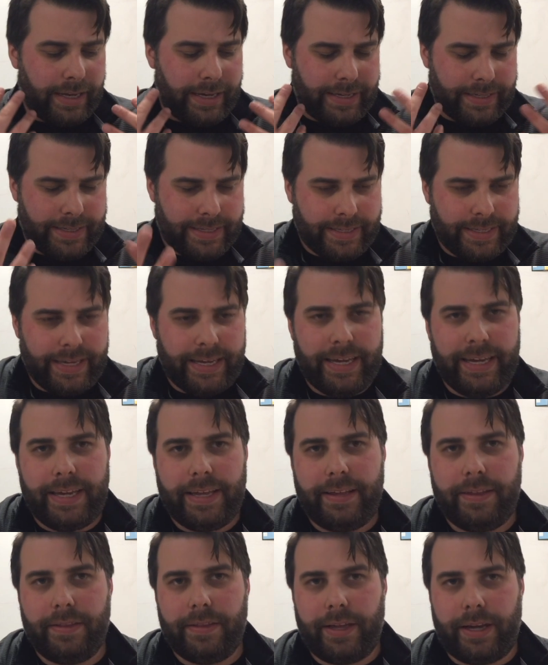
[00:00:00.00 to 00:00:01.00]

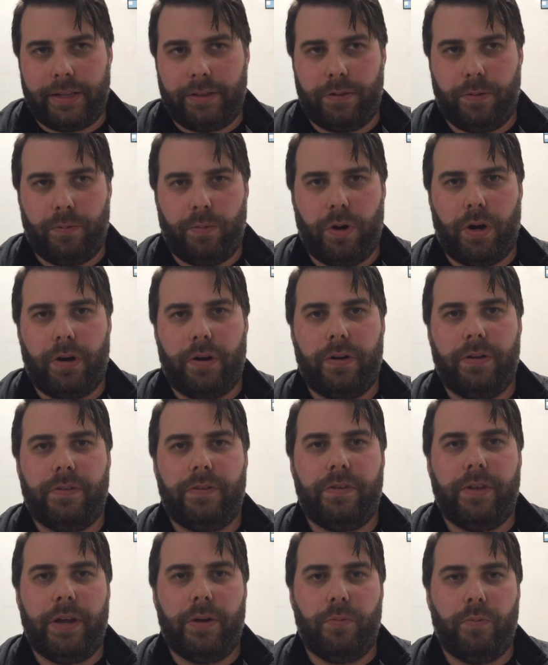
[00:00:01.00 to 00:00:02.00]
see the
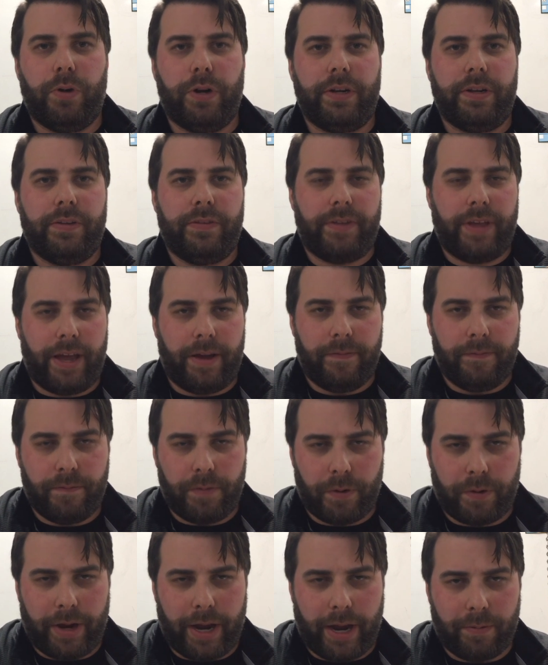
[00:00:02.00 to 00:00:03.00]
words and what does that
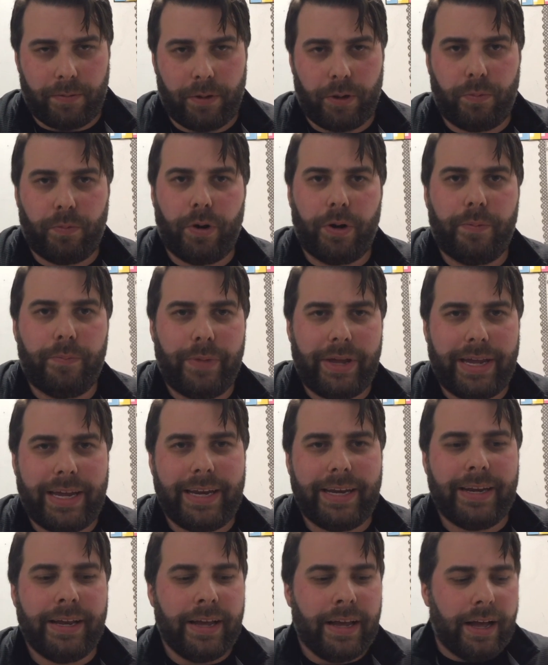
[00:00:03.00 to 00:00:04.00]
vocabulary word
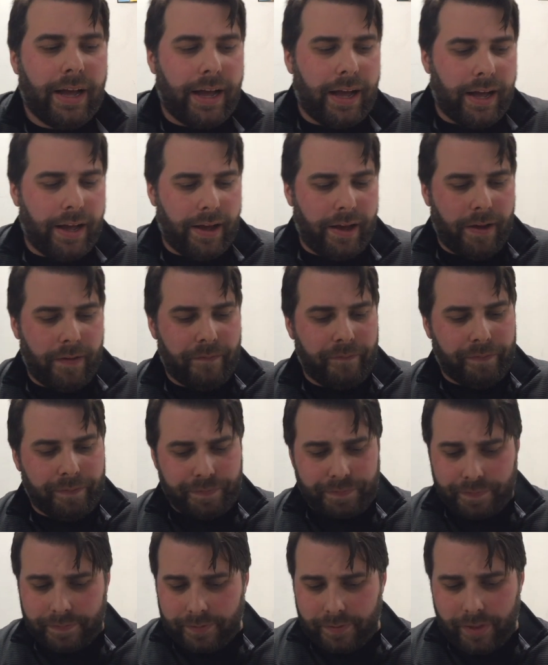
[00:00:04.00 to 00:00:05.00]
mean. I
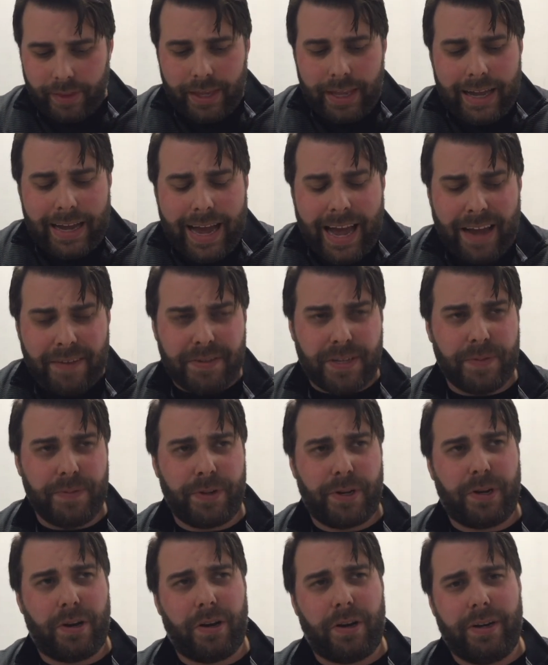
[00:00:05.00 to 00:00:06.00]
have
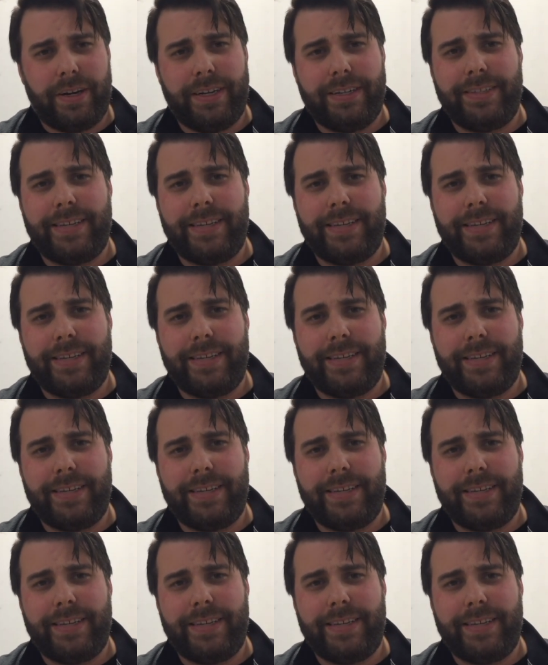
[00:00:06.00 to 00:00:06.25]
something called a